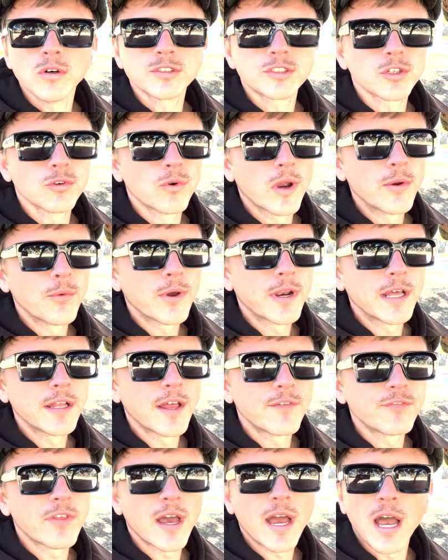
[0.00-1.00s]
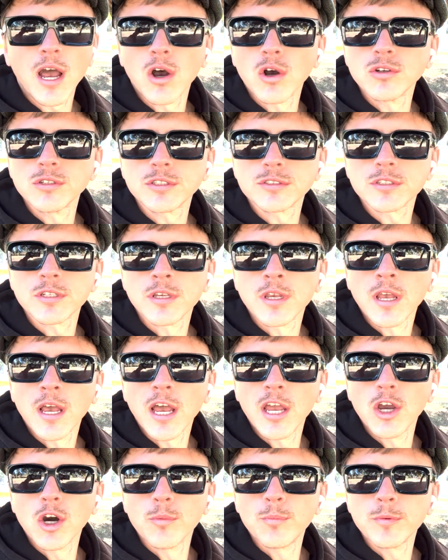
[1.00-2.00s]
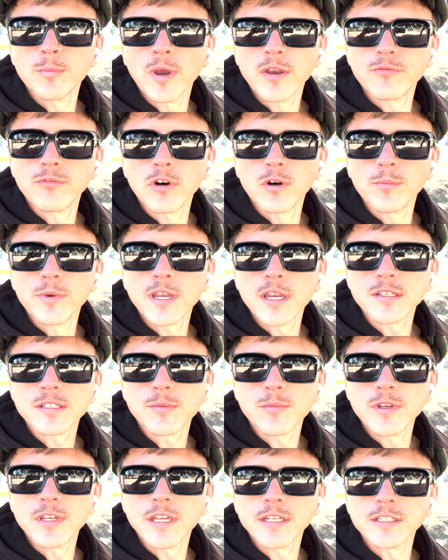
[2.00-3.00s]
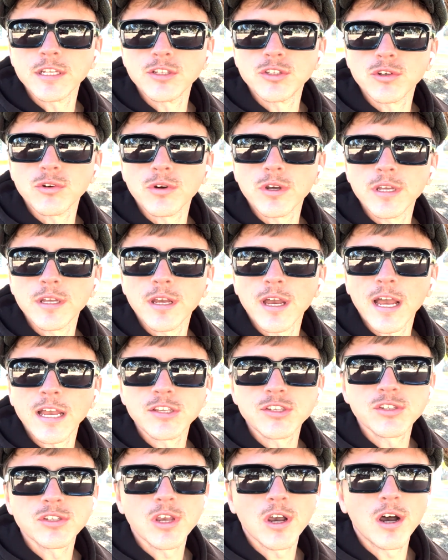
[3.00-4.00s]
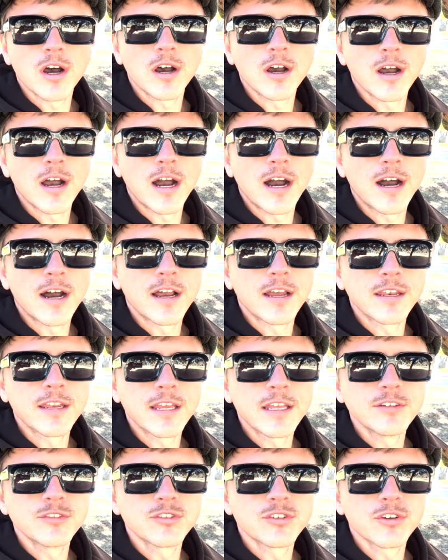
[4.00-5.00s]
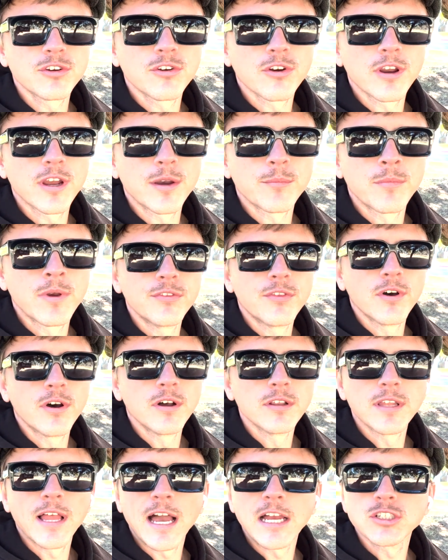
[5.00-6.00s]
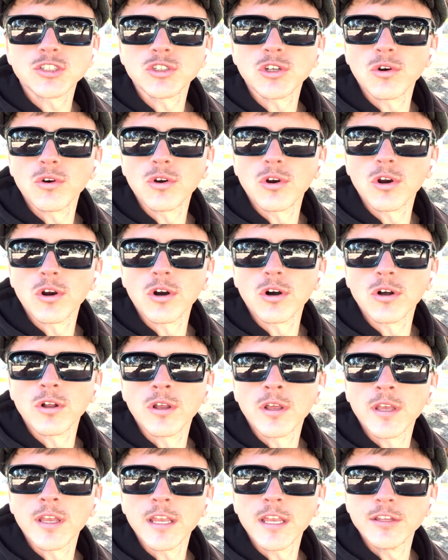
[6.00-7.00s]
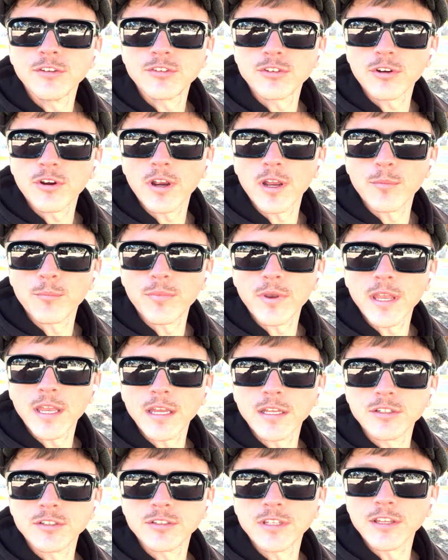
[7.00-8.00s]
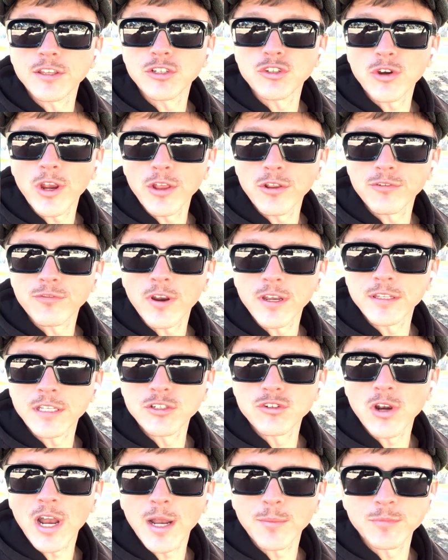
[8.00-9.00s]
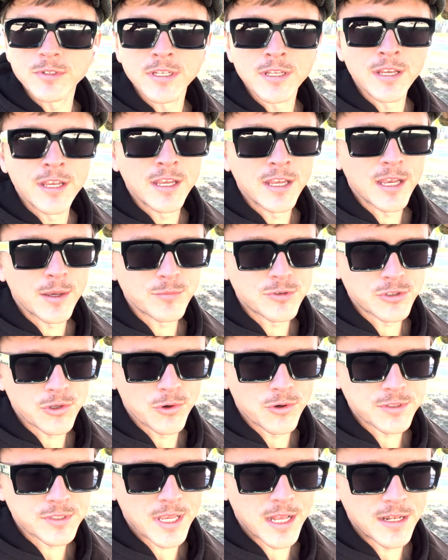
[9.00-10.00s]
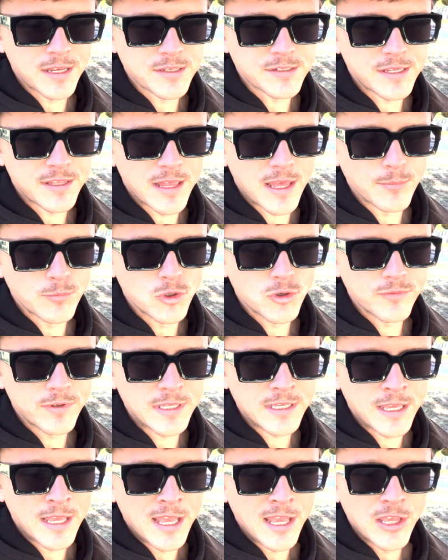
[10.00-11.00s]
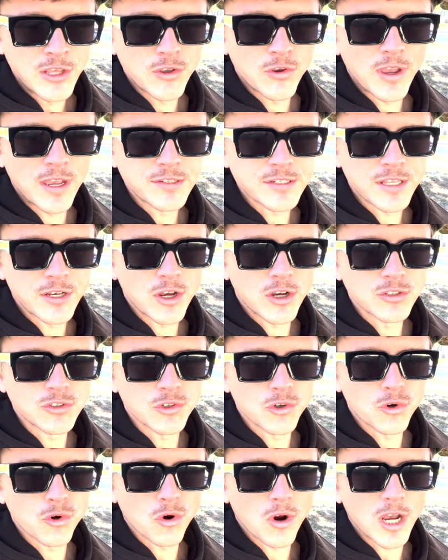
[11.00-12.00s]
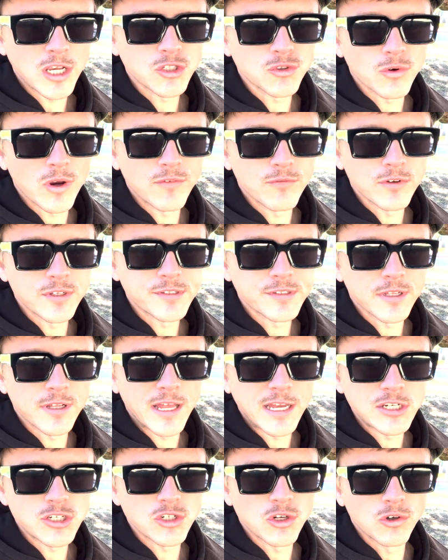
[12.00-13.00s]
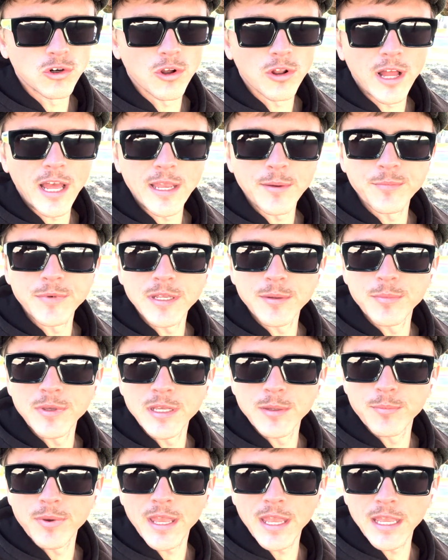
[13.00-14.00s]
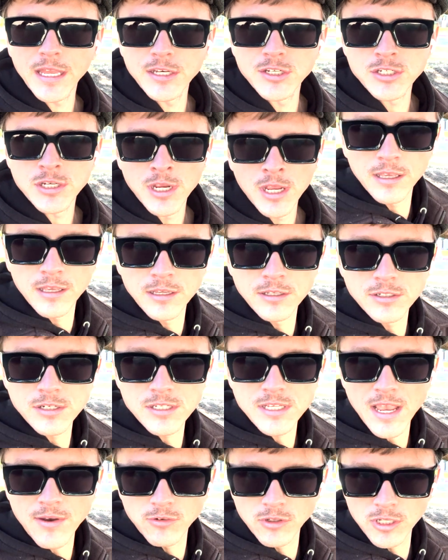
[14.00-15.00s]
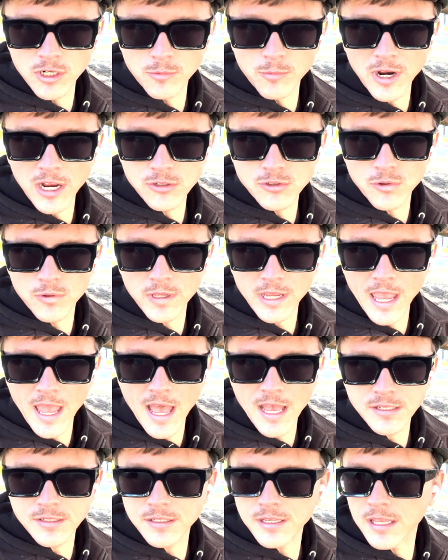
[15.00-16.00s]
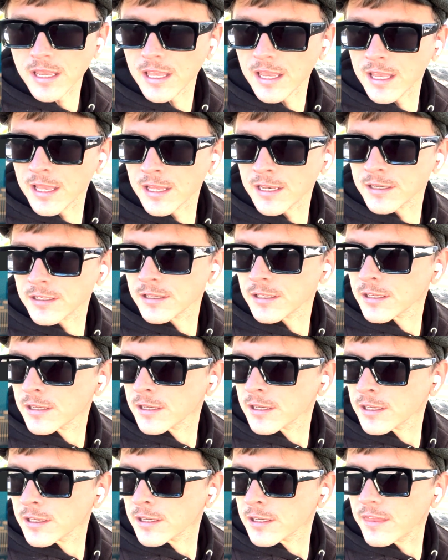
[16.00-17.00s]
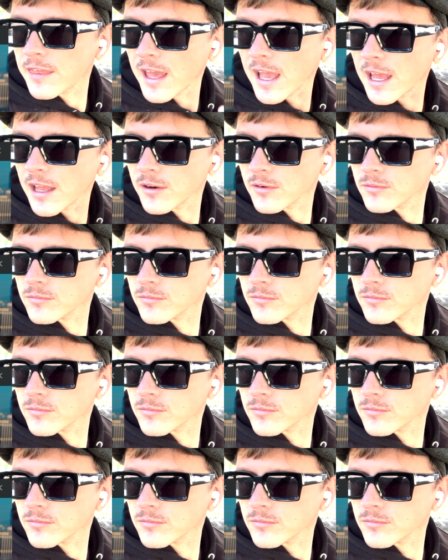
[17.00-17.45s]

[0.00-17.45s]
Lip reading: so right when I left the house, I opened my phone because I'm addicted to it. I saw on Instagram, the Last Showgirl Instagram page, that the trailer finally dropped. I'm so excited to see that movie. You guys can also cross-reference the Last Showgirl IMDb page. Just have a little browse through the cast, and that